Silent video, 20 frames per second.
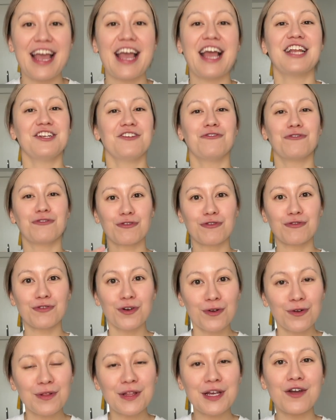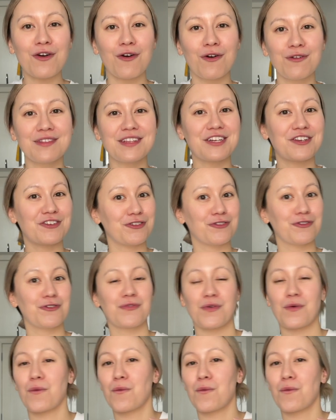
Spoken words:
and you truly only choose